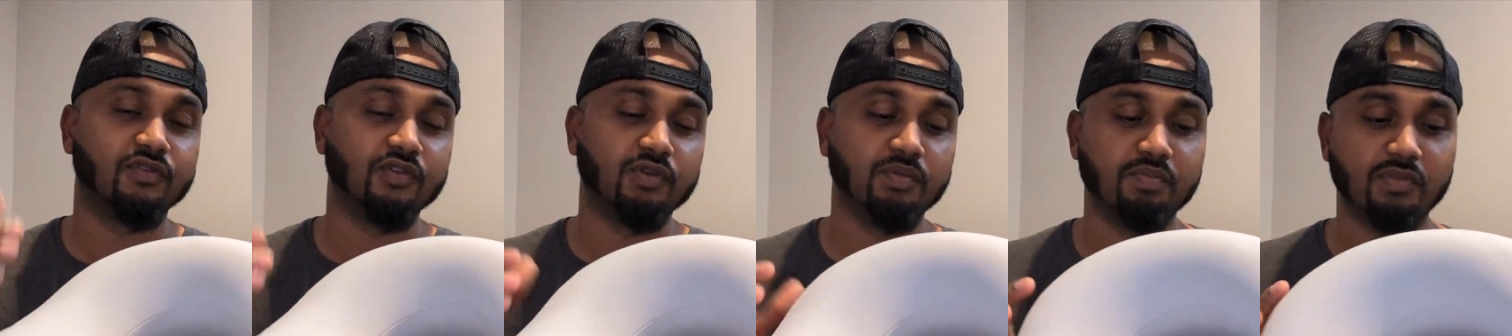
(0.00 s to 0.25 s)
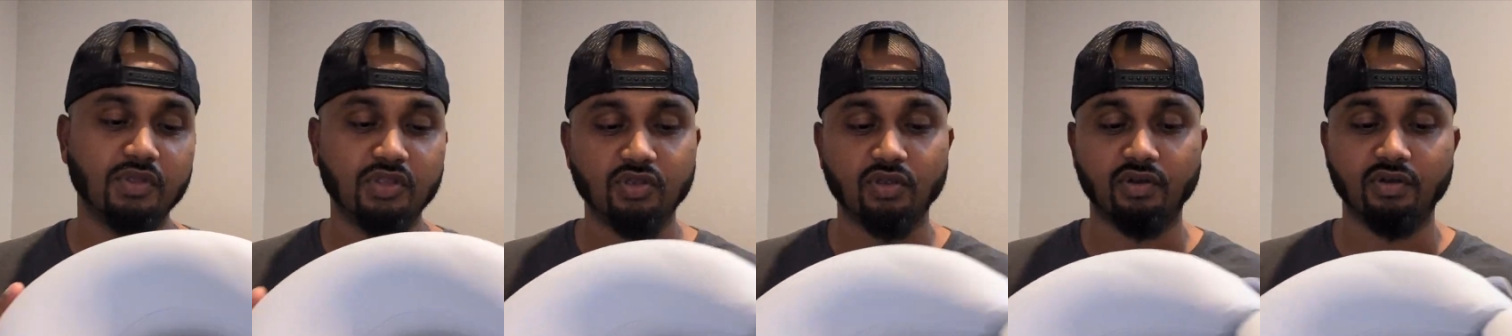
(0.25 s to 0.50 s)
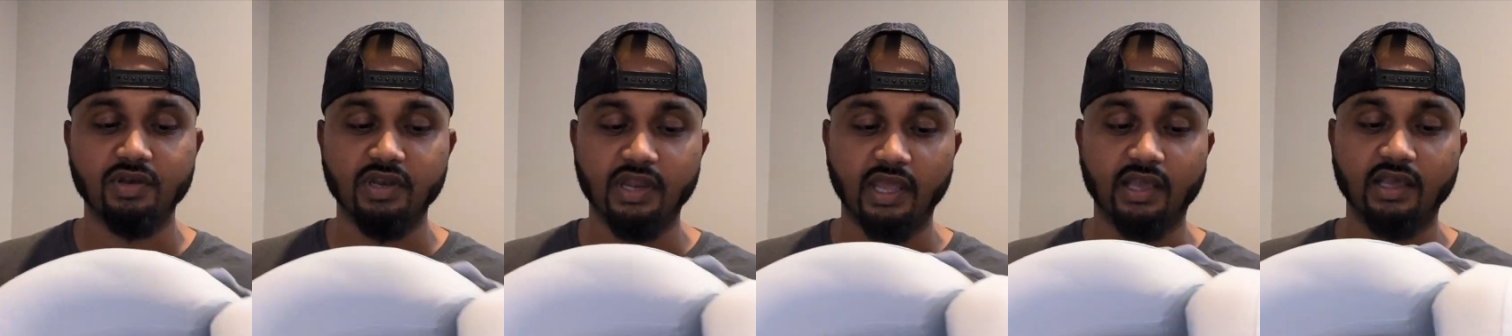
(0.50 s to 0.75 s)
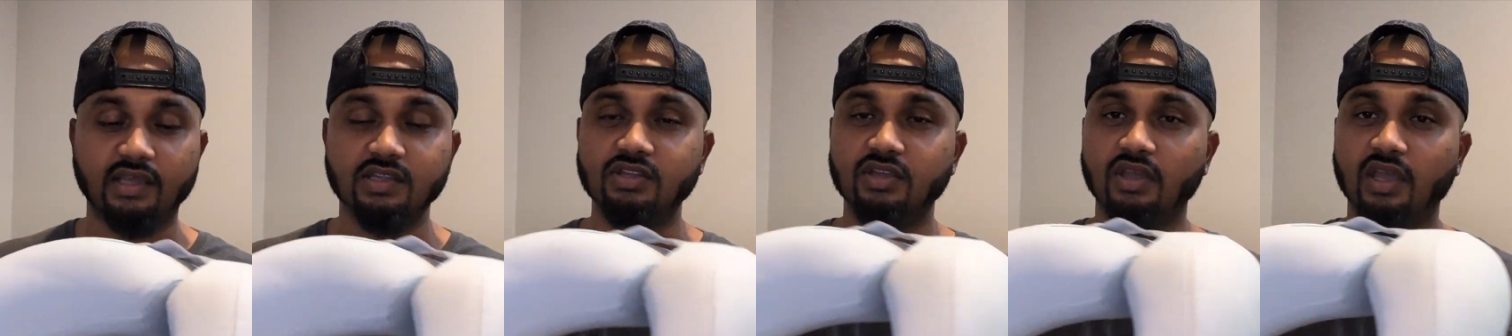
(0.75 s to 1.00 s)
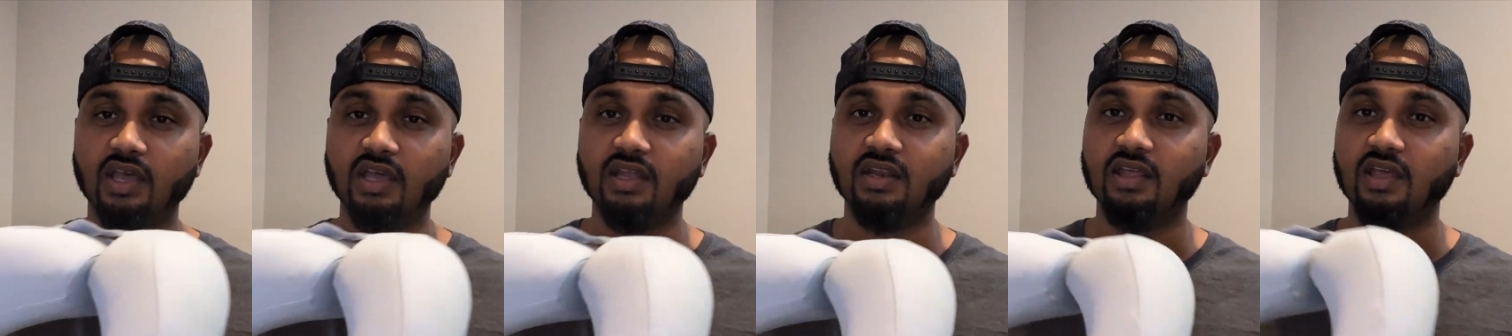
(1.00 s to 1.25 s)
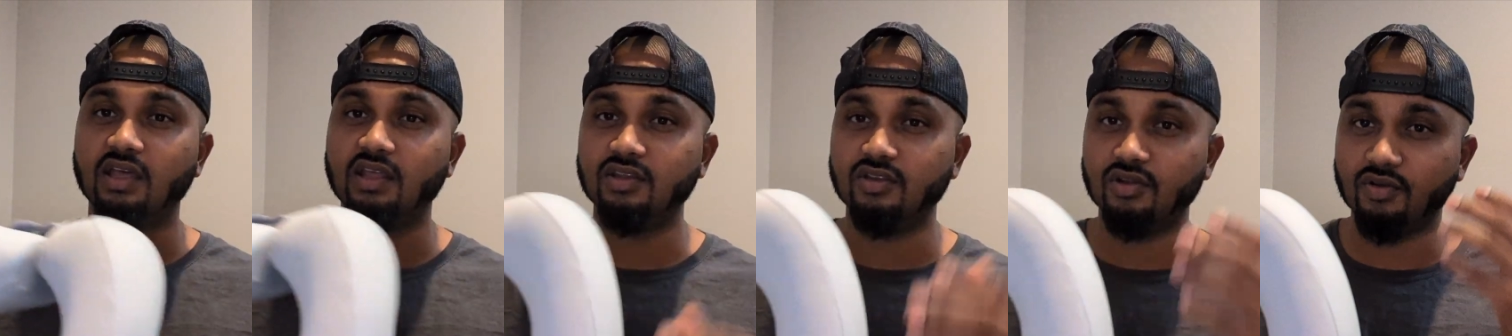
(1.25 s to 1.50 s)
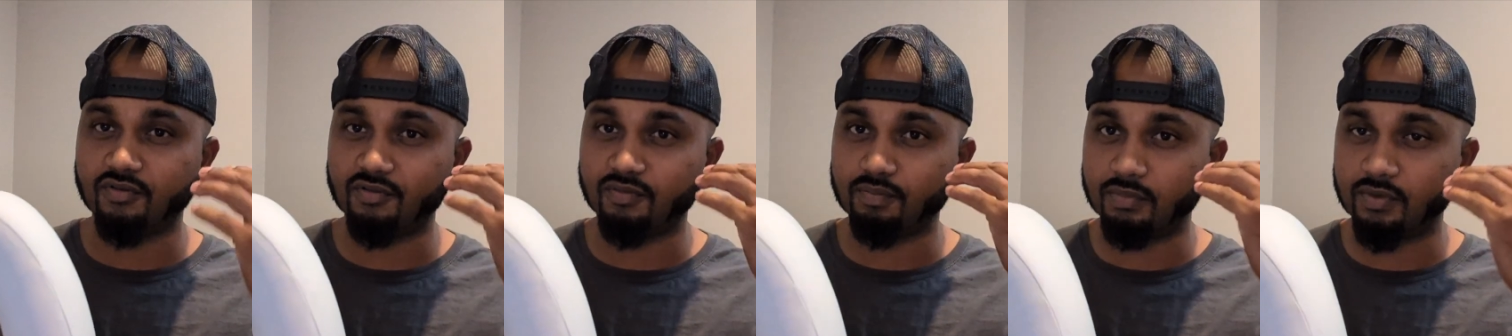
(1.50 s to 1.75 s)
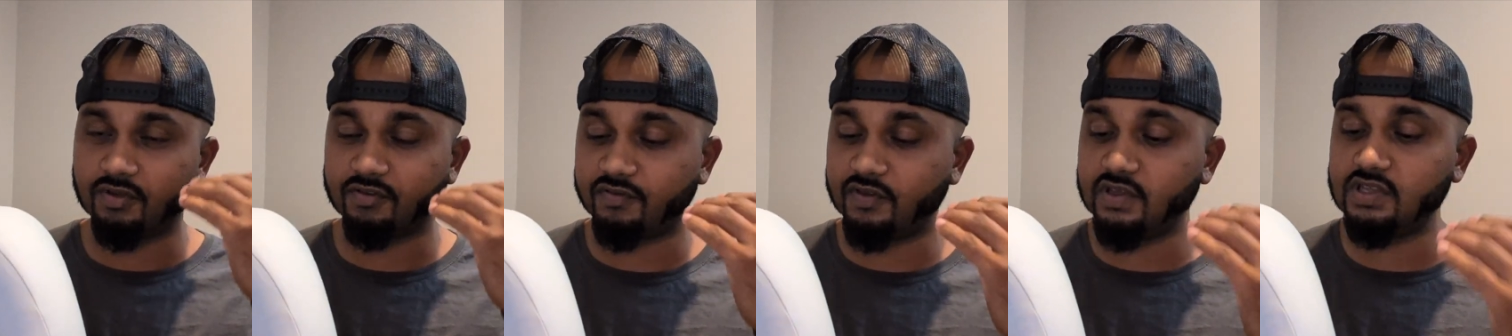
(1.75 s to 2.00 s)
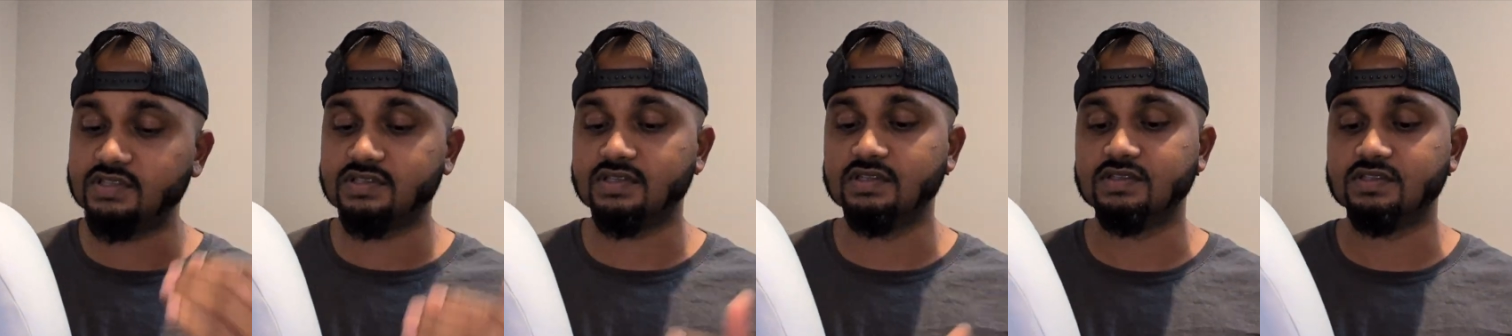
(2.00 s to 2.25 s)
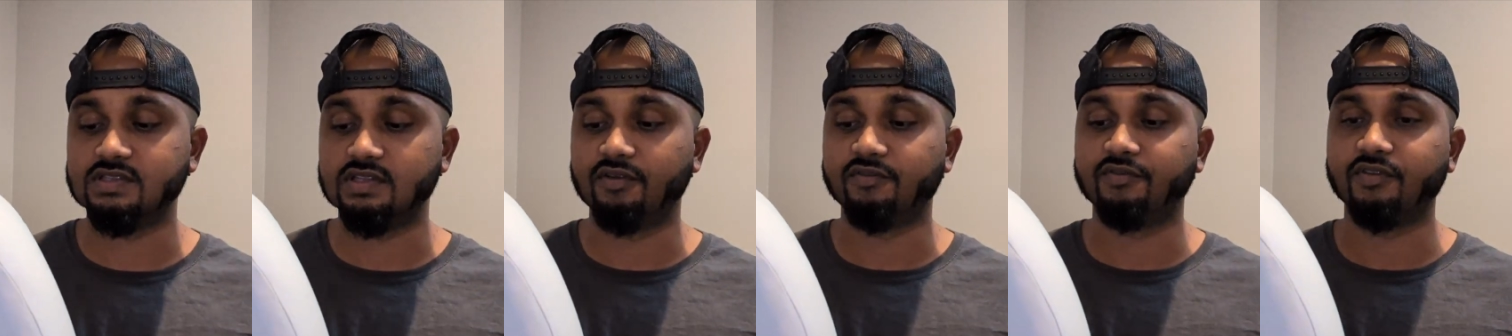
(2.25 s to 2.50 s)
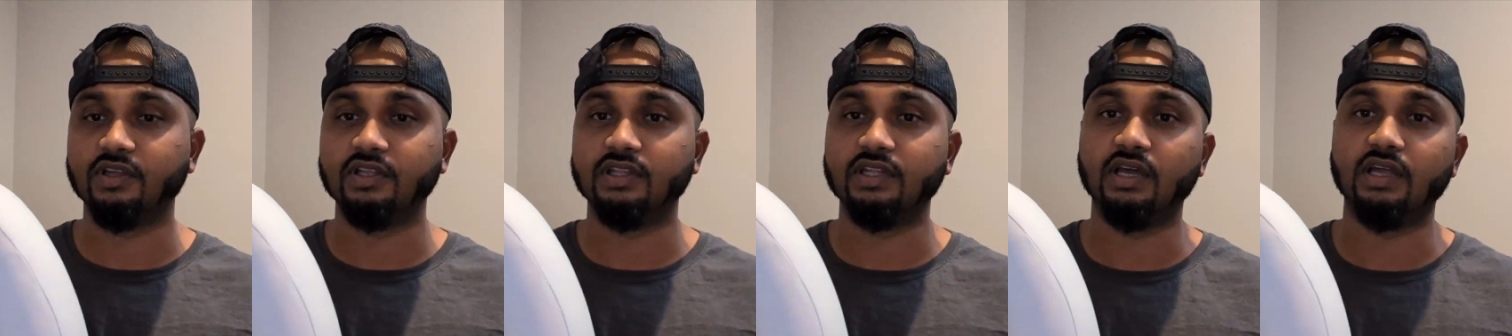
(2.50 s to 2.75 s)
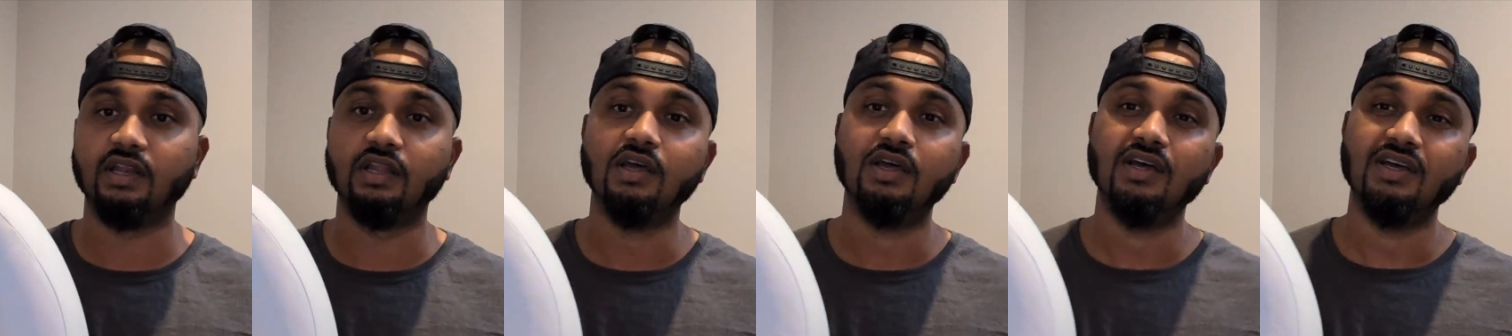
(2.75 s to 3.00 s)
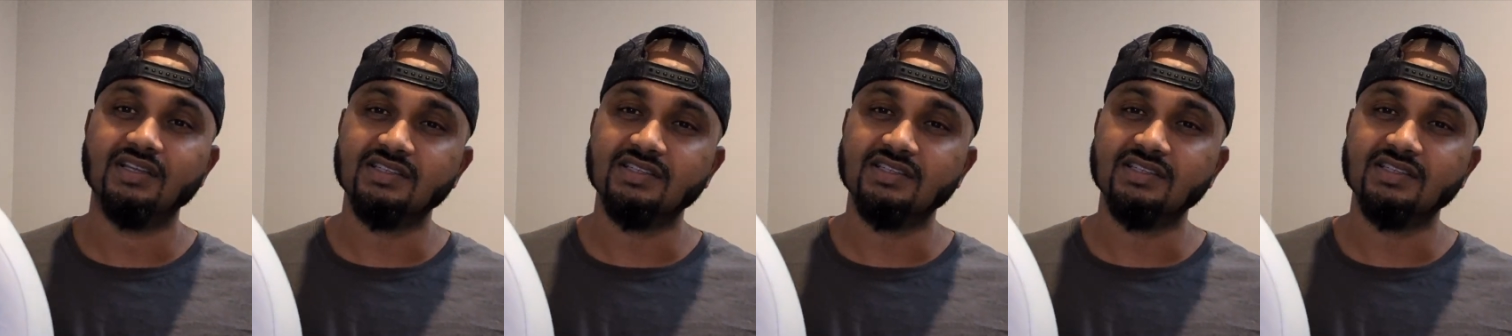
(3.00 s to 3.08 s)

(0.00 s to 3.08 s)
for your neck and your head and your face and stuff like that.